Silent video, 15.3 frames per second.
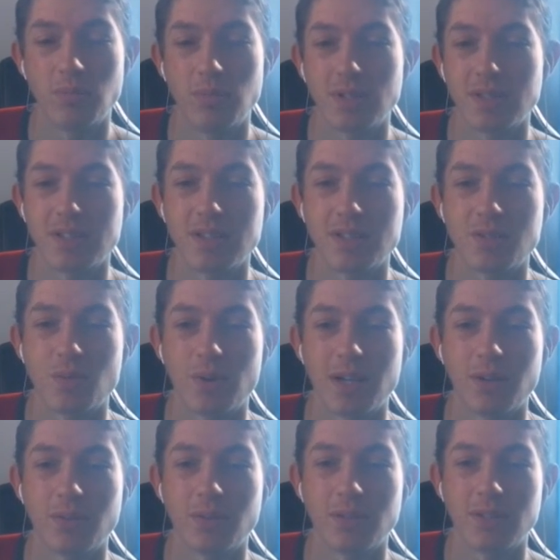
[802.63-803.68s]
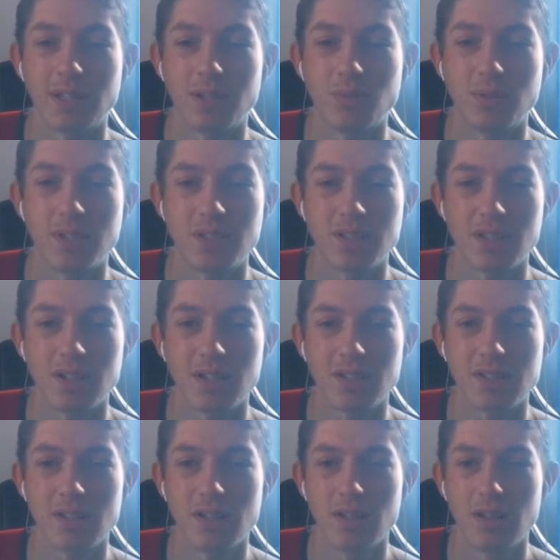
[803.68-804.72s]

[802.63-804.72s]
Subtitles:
business. Wow, that really sucks.